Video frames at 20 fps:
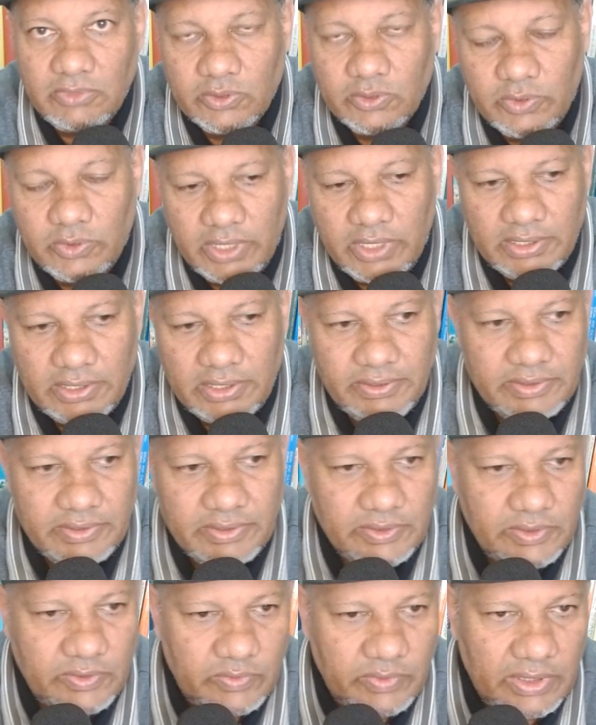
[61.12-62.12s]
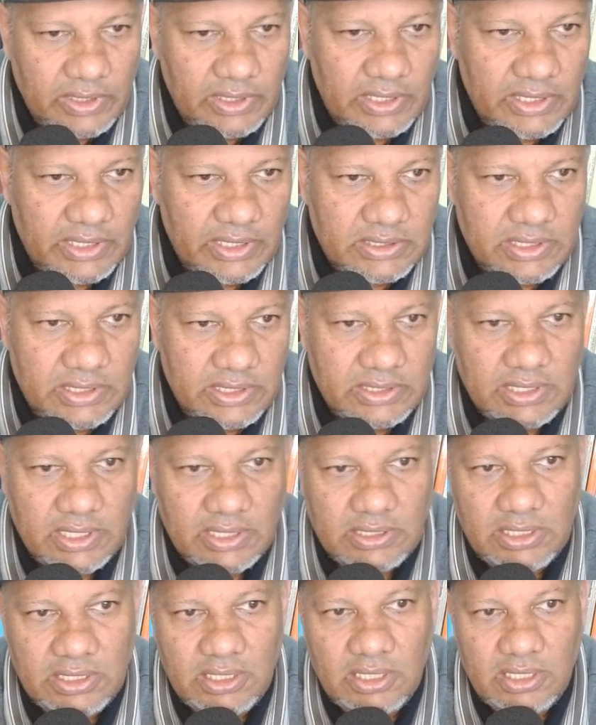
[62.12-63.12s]
Quran. Allah says that
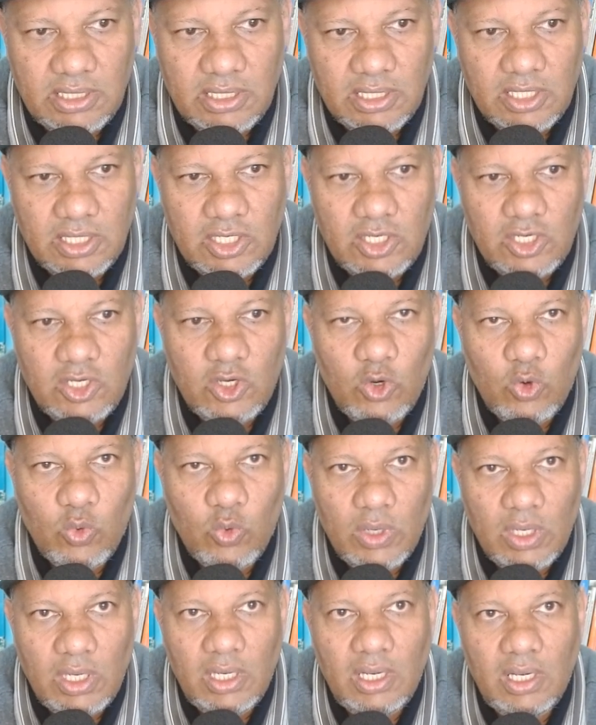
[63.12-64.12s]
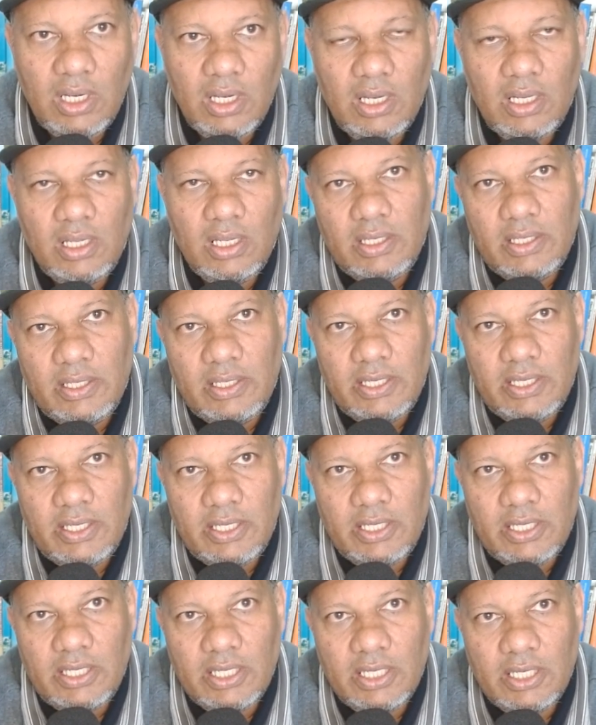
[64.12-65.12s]
He will
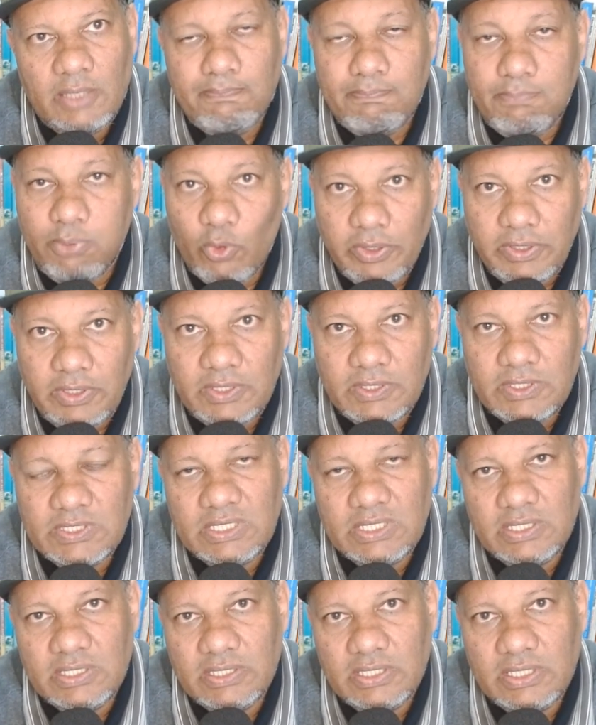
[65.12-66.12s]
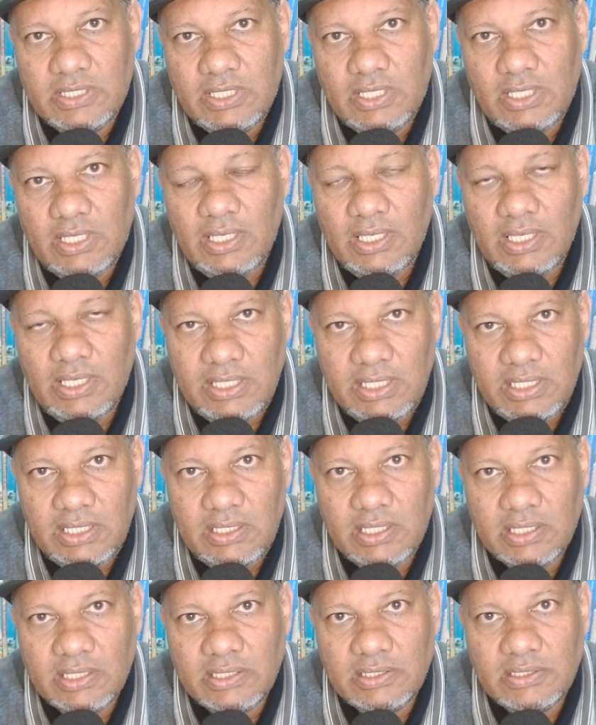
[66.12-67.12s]
appoint
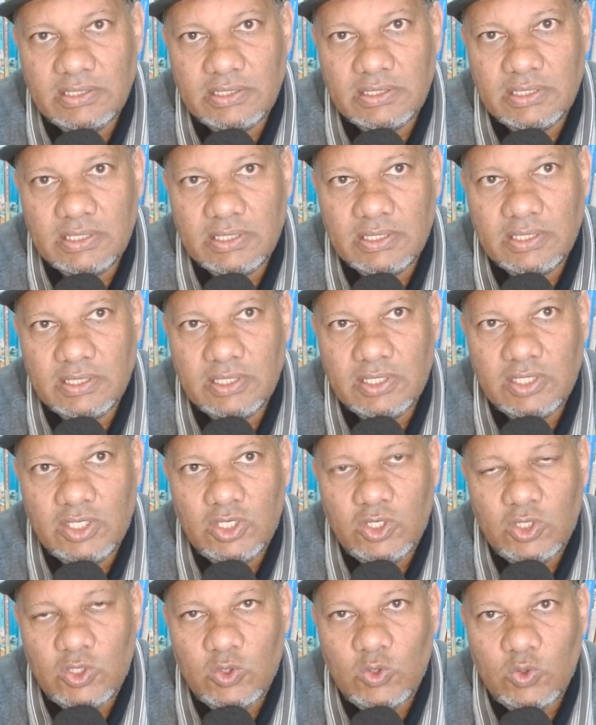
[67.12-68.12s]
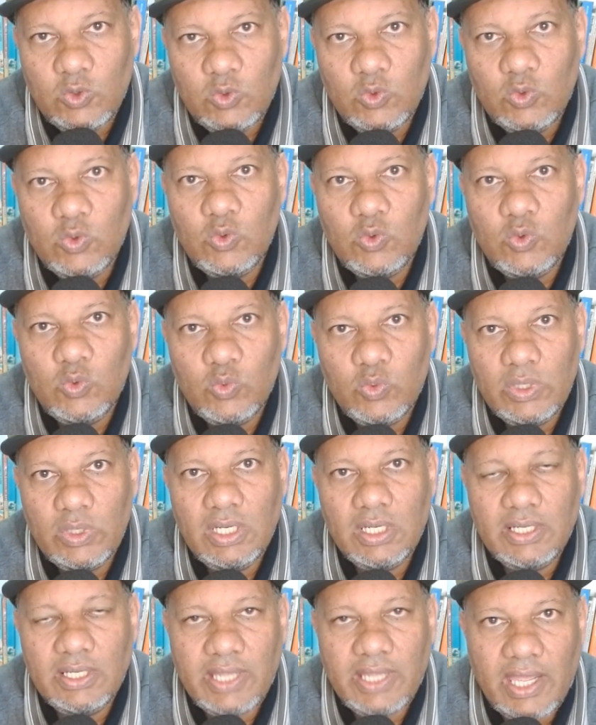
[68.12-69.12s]
leaders who
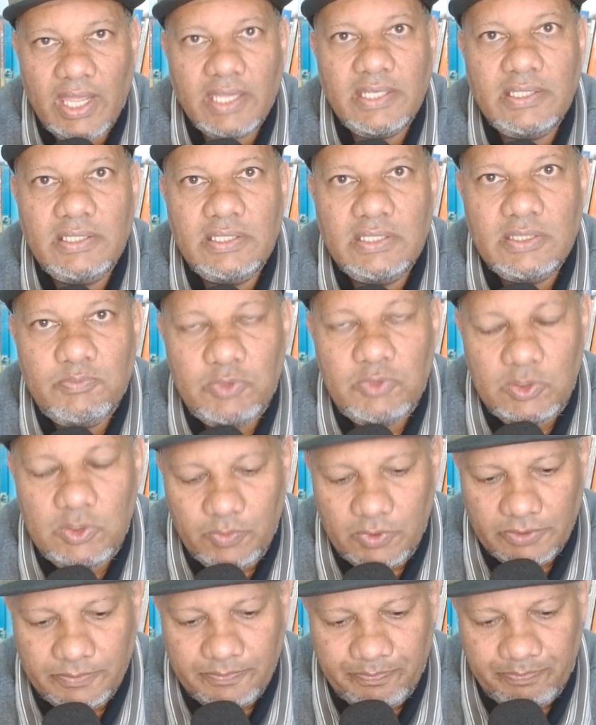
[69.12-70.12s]
will guide people.